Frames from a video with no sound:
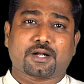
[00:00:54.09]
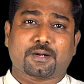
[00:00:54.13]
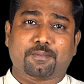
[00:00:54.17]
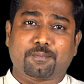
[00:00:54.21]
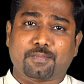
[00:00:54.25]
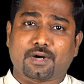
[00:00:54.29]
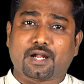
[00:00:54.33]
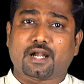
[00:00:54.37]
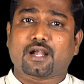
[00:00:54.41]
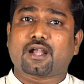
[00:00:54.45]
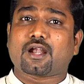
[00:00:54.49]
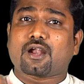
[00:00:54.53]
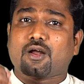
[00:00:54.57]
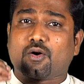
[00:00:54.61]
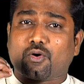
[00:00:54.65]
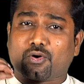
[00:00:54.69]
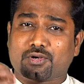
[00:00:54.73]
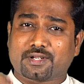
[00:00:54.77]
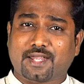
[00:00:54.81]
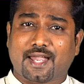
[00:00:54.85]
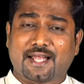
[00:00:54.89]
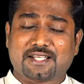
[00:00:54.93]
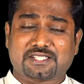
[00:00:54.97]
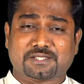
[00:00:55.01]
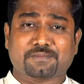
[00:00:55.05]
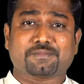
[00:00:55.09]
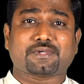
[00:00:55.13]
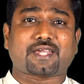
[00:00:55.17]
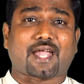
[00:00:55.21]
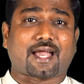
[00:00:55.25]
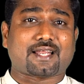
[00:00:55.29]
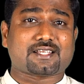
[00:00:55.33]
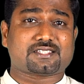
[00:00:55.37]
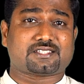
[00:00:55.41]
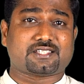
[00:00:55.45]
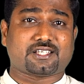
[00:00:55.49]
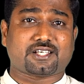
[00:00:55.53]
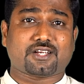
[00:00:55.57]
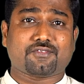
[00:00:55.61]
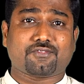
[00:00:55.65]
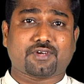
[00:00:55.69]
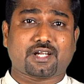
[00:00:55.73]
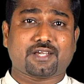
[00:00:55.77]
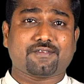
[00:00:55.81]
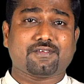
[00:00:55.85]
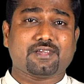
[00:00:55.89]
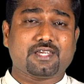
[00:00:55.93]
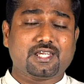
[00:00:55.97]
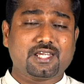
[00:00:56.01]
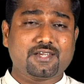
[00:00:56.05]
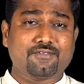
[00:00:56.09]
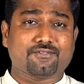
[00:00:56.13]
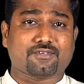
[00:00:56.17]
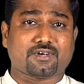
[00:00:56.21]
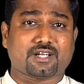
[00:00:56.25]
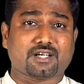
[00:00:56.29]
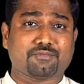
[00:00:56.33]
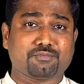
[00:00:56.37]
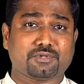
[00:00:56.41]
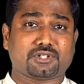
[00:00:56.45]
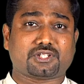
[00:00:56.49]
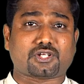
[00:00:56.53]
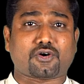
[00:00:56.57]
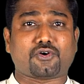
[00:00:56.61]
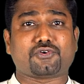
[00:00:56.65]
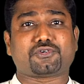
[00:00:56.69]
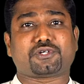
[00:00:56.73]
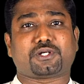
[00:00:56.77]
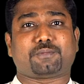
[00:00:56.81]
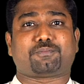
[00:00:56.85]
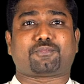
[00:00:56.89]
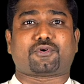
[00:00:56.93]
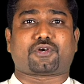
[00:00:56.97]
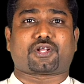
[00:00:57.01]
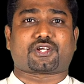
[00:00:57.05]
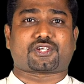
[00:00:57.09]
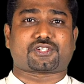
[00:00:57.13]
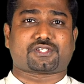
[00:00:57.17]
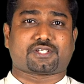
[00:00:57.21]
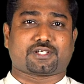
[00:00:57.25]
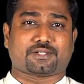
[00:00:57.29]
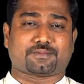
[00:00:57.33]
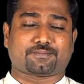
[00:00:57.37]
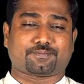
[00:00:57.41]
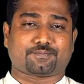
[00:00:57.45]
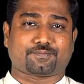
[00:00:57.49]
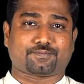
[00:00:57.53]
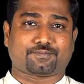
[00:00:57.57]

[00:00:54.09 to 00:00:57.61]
But organism can survive even without reproduction.